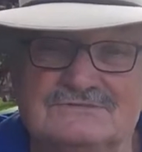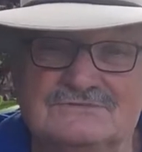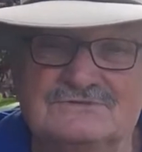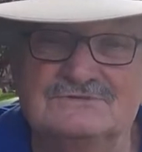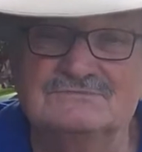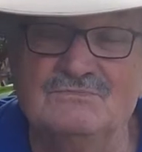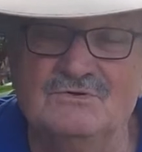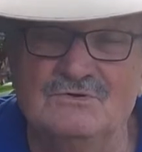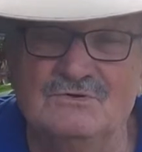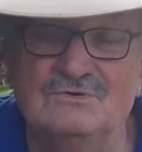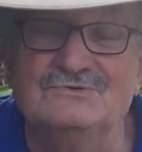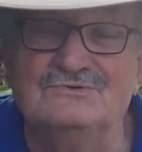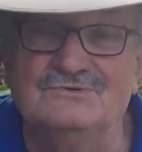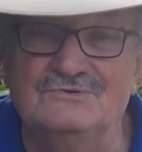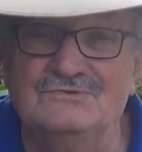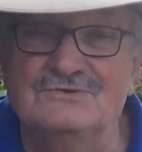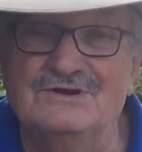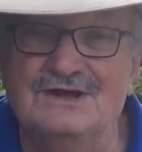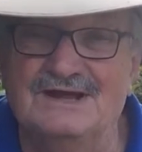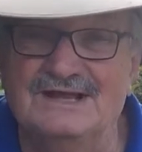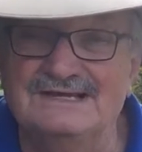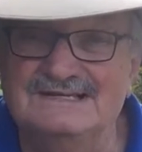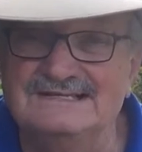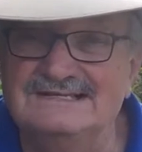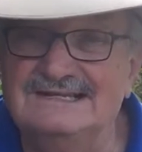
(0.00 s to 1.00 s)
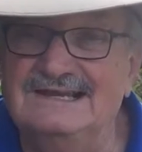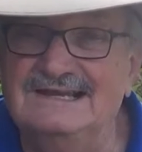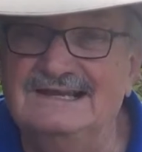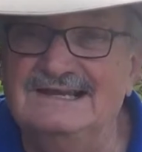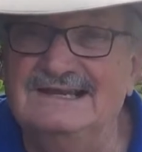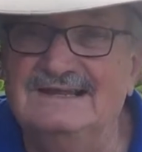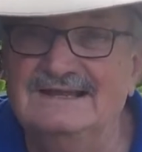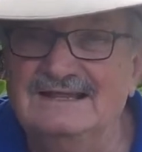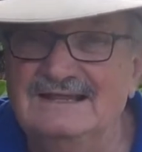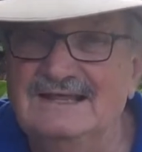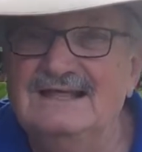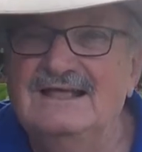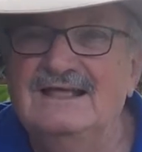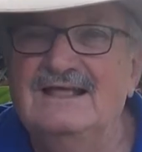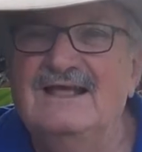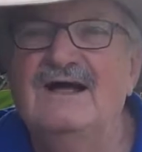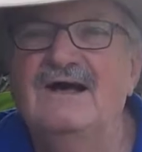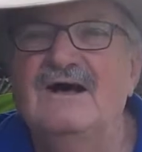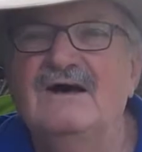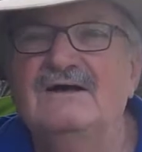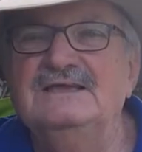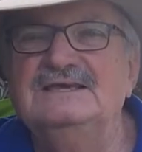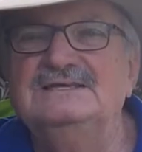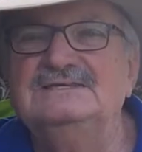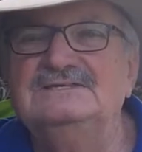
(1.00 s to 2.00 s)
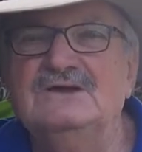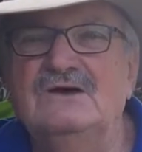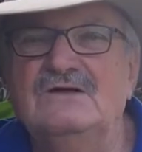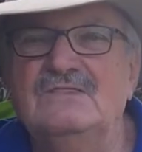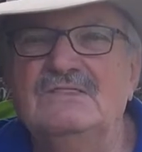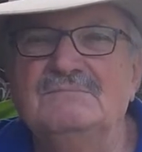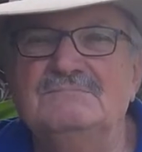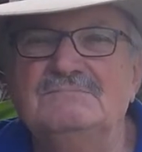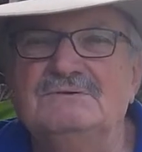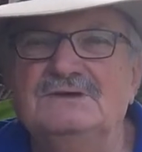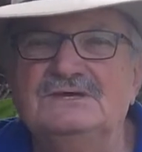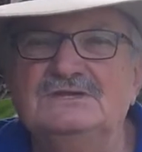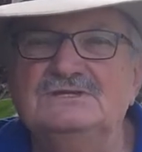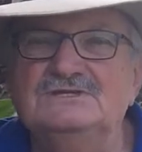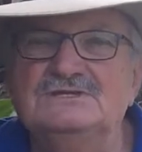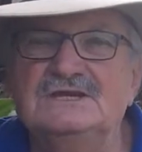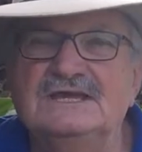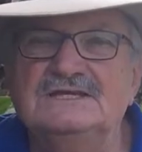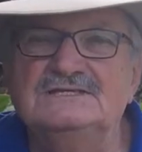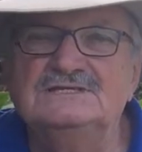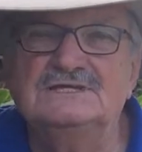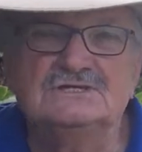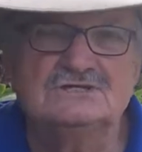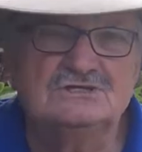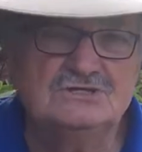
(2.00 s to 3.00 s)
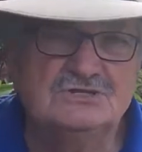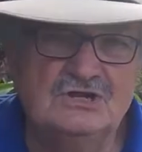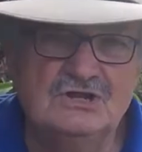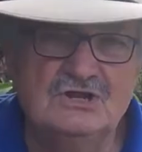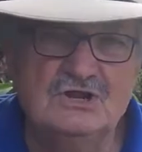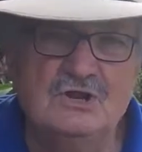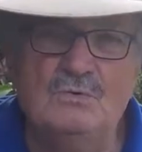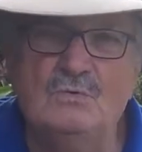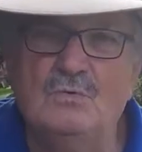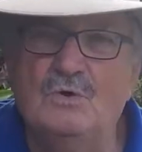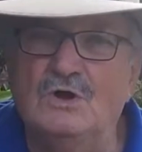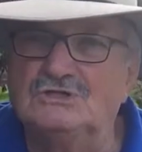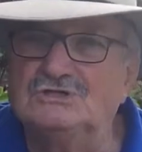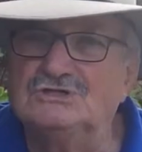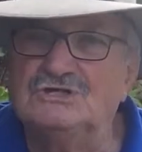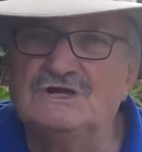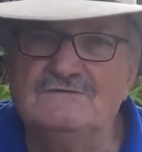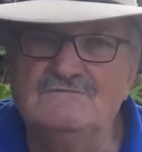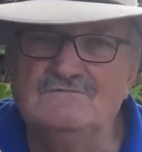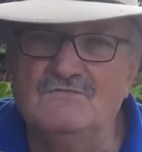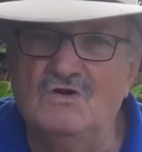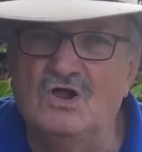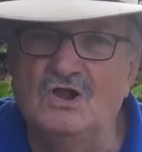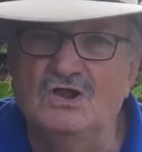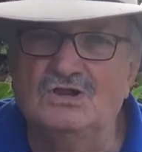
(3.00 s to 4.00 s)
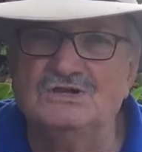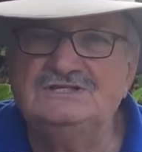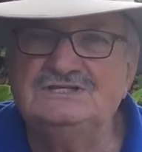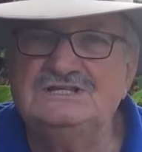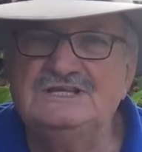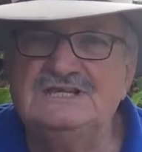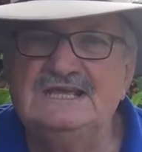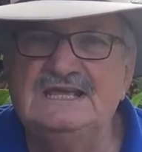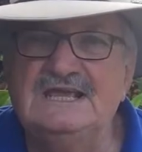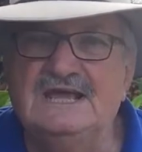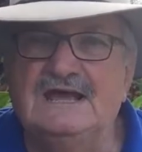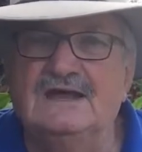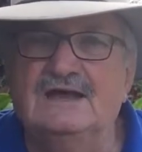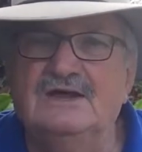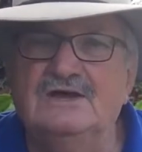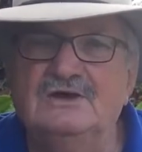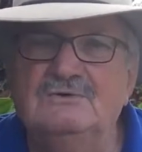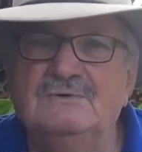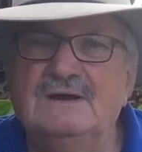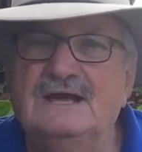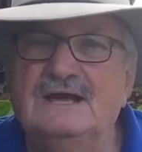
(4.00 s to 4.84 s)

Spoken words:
of small talk, I can tell you, he's on the beach, is a turtle watching volunteer who